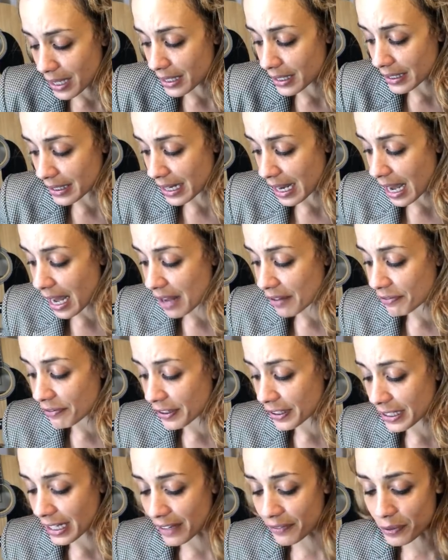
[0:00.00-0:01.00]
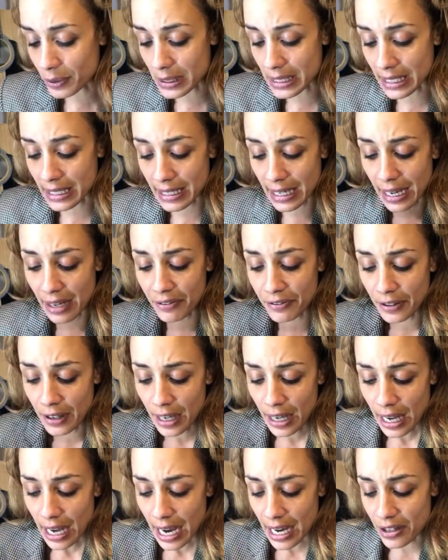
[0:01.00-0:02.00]
enough. Enough was enough.
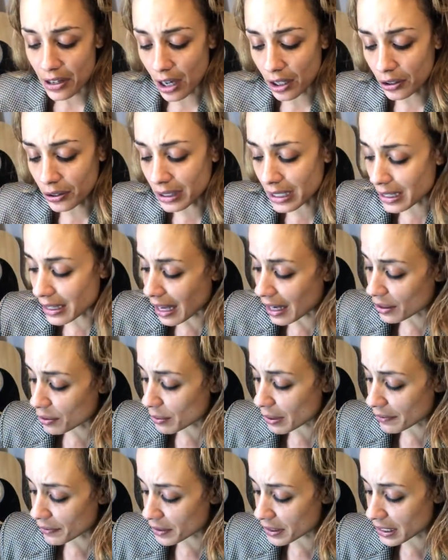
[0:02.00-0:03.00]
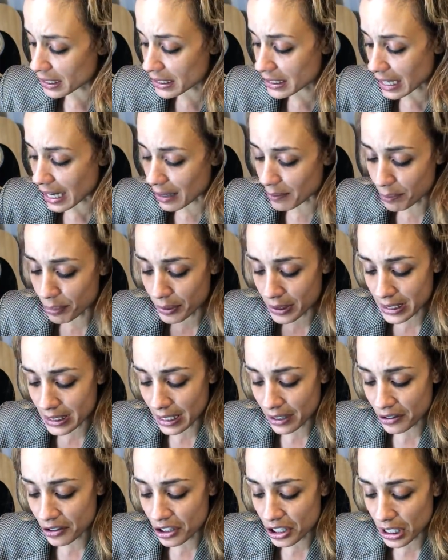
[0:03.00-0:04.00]
And not only that, whoever's this Empress
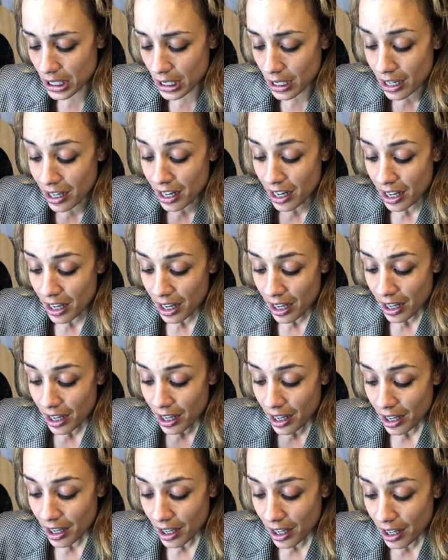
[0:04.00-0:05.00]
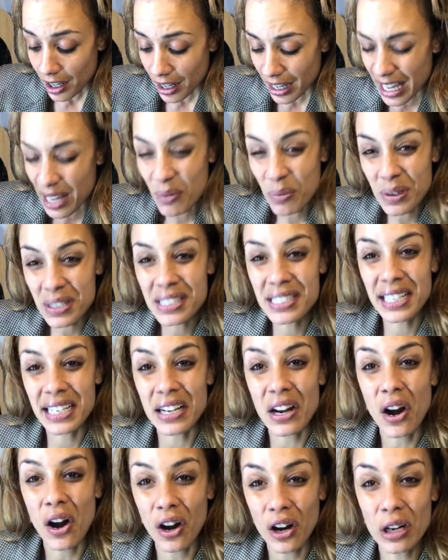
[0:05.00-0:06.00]
energy, it was like
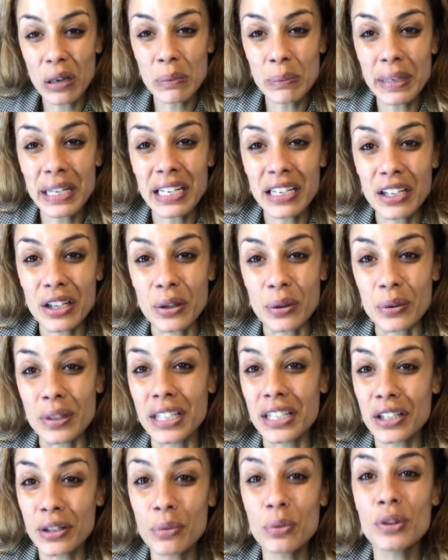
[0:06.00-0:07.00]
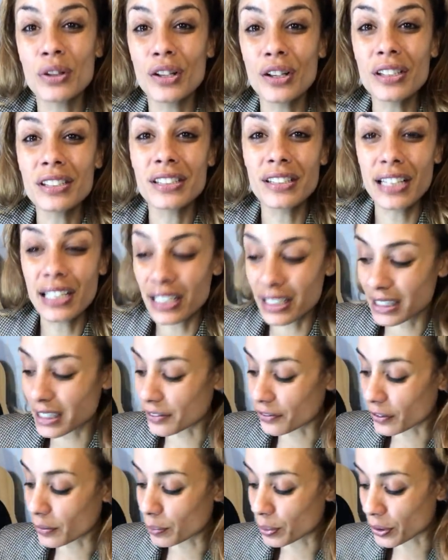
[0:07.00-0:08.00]
harming you. Like, you looked like a
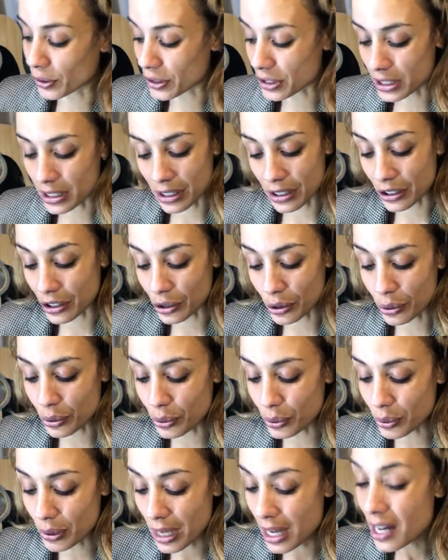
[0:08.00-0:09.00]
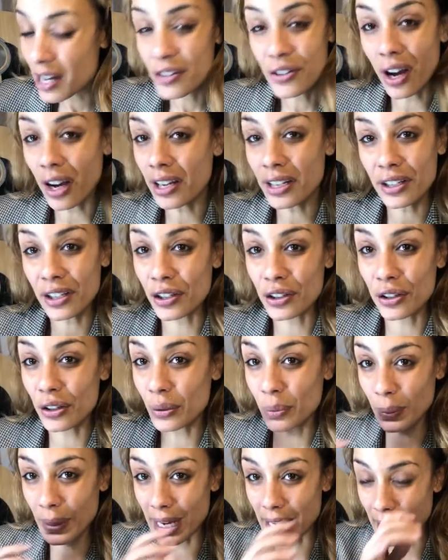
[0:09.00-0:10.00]
different person. You, not in a
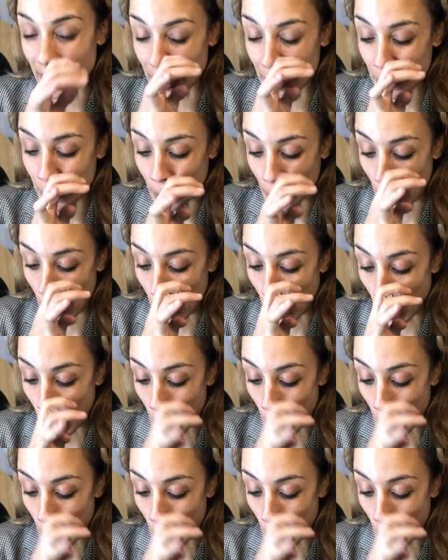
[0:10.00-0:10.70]
good way either.